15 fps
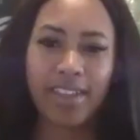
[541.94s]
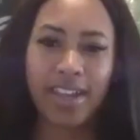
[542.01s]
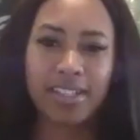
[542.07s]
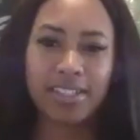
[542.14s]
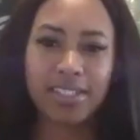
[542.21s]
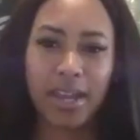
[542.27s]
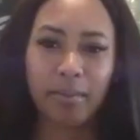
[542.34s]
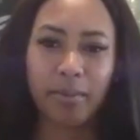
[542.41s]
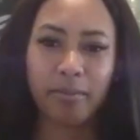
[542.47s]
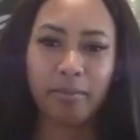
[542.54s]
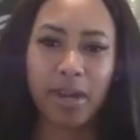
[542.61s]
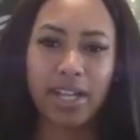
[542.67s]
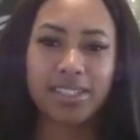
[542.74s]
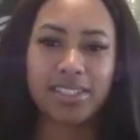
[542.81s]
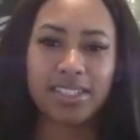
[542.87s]
that type of
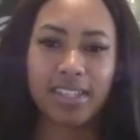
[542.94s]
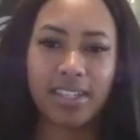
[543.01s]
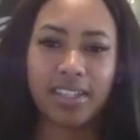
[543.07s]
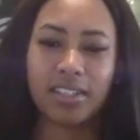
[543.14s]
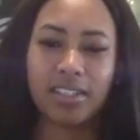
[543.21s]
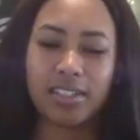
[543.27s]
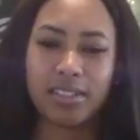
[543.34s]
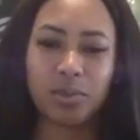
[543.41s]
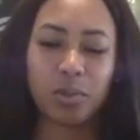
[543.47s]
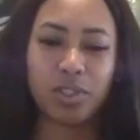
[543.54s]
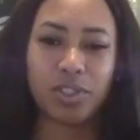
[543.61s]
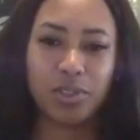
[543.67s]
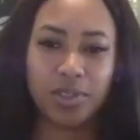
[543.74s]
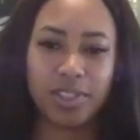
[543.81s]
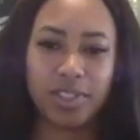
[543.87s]
mindset, because
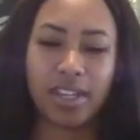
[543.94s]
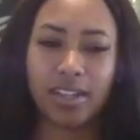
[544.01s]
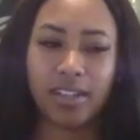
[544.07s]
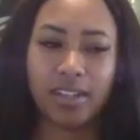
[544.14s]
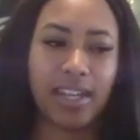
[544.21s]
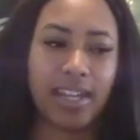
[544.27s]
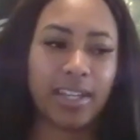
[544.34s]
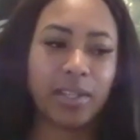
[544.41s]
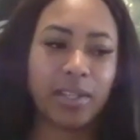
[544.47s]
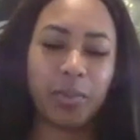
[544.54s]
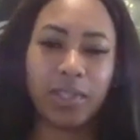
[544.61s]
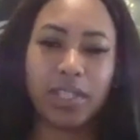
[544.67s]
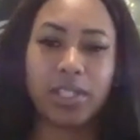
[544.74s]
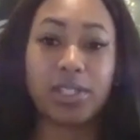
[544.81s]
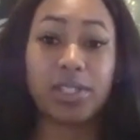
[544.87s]
what you said, like,
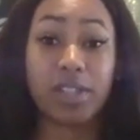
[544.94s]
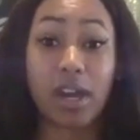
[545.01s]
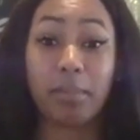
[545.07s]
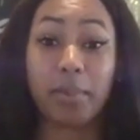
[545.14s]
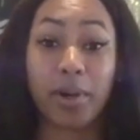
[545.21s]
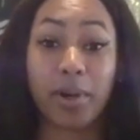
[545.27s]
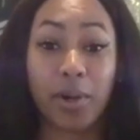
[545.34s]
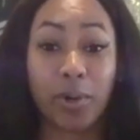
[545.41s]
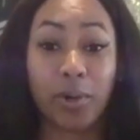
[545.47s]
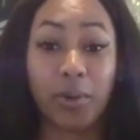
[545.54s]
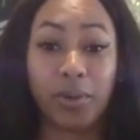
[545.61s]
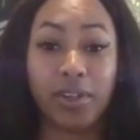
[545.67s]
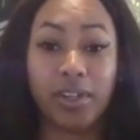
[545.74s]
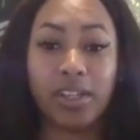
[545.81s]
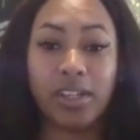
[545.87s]
we can stop our
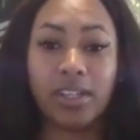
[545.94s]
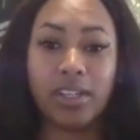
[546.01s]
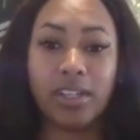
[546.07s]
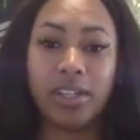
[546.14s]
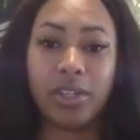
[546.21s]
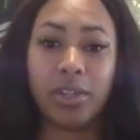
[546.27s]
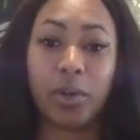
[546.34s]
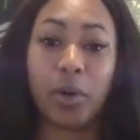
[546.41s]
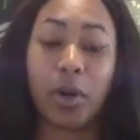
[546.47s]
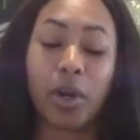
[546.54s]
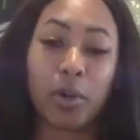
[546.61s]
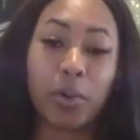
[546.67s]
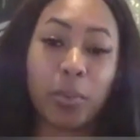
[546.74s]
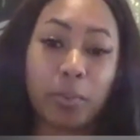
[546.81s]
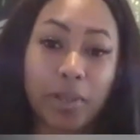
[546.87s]
own, you know,
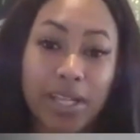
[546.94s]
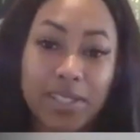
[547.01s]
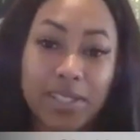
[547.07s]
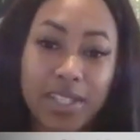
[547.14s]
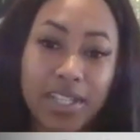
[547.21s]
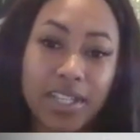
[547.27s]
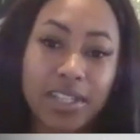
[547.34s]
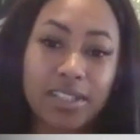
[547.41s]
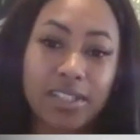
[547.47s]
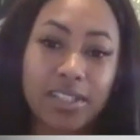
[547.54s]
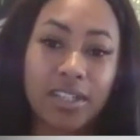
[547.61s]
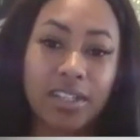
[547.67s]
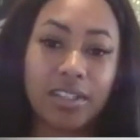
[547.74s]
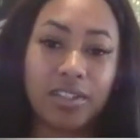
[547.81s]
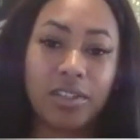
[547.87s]
our own blessings
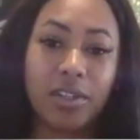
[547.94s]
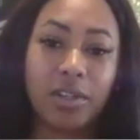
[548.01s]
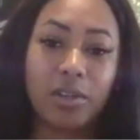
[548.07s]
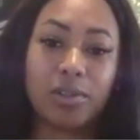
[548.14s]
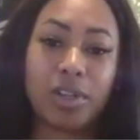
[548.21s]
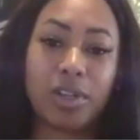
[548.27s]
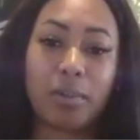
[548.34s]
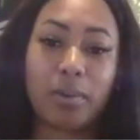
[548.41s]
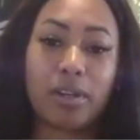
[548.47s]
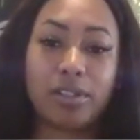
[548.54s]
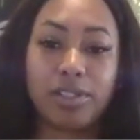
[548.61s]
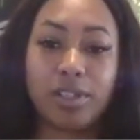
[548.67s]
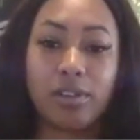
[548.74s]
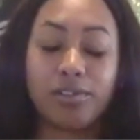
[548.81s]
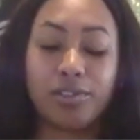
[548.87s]
and, you know, stop
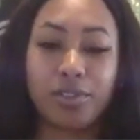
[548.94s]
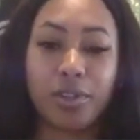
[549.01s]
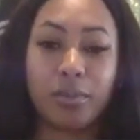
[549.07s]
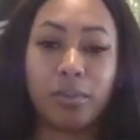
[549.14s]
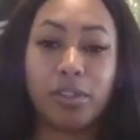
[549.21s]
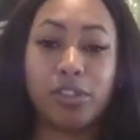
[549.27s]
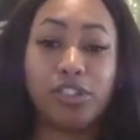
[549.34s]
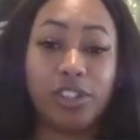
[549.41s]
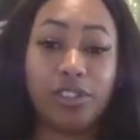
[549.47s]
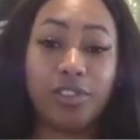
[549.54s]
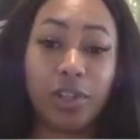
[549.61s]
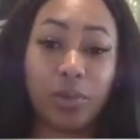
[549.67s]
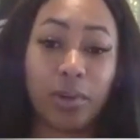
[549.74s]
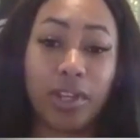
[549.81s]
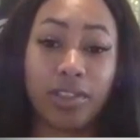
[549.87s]
ourselves from
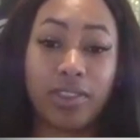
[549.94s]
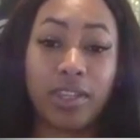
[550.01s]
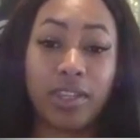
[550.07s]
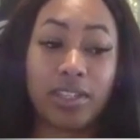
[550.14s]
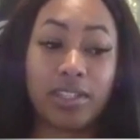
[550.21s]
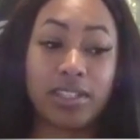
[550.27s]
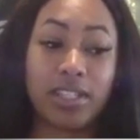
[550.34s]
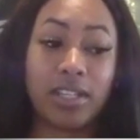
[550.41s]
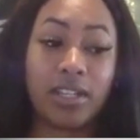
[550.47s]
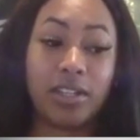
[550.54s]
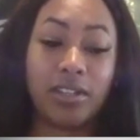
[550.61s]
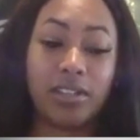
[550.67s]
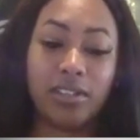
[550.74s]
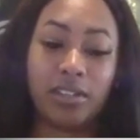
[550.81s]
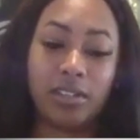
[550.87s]
achieving great things.
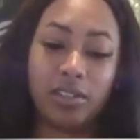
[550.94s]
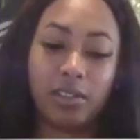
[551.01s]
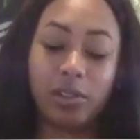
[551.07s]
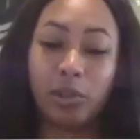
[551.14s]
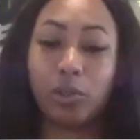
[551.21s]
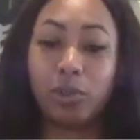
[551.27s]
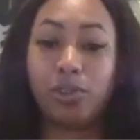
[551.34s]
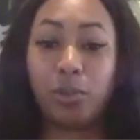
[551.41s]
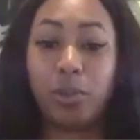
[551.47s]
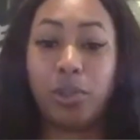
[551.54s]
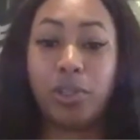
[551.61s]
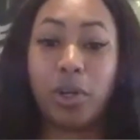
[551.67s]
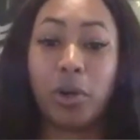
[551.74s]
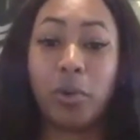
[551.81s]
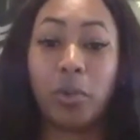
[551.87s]
And little do we
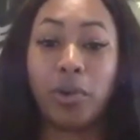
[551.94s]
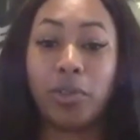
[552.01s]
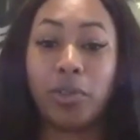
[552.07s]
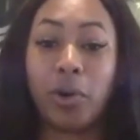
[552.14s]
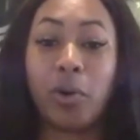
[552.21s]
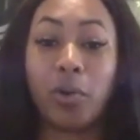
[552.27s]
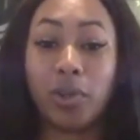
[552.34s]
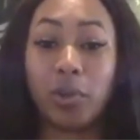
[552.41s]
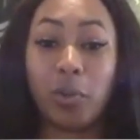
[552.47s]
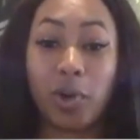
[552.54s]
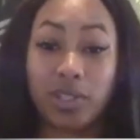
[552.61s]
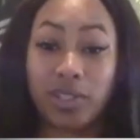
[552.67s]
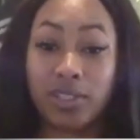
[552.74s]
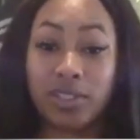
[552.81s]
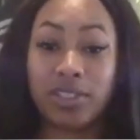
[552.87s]
know, we're the only
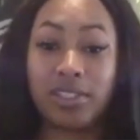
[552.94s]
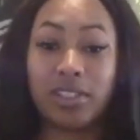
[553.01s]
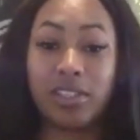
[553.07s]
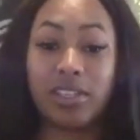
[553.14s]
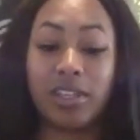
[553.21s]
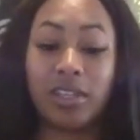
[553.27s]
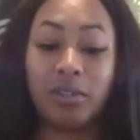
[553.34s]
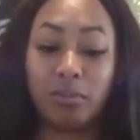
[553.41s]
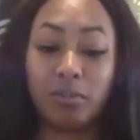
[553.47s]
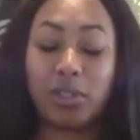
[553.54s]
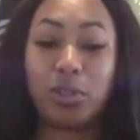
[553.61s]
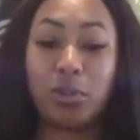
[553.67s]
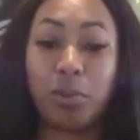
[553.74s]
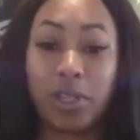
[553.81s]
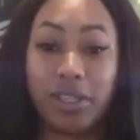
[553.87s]
ones in
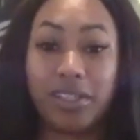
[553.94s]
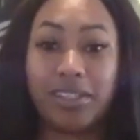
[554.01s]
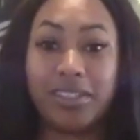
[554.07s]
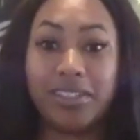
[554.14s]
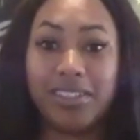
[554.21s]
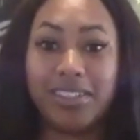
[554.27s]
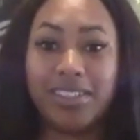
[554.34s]
between,